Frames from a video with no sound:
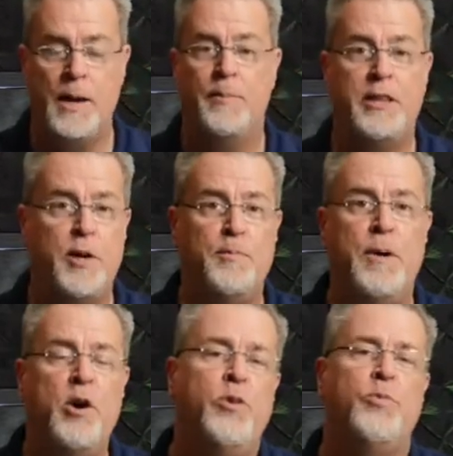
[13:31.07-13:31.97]
but they're
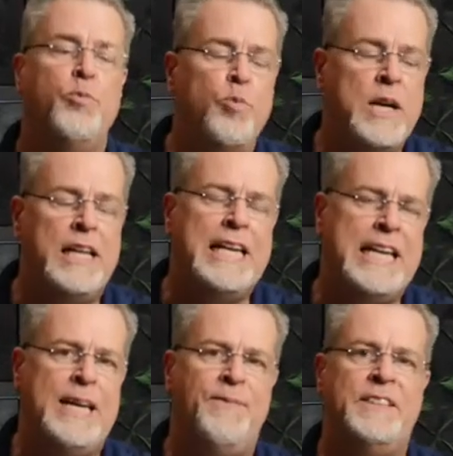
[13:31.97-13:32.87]
both really
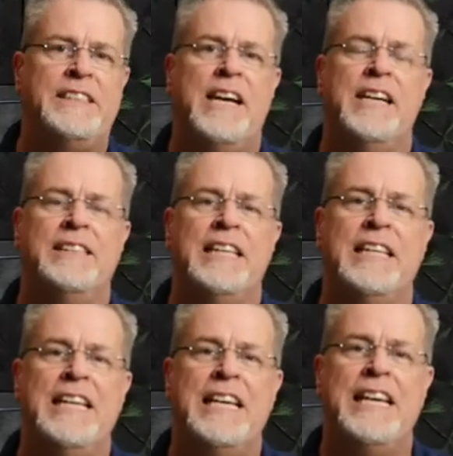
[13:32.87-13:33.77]
emphasizing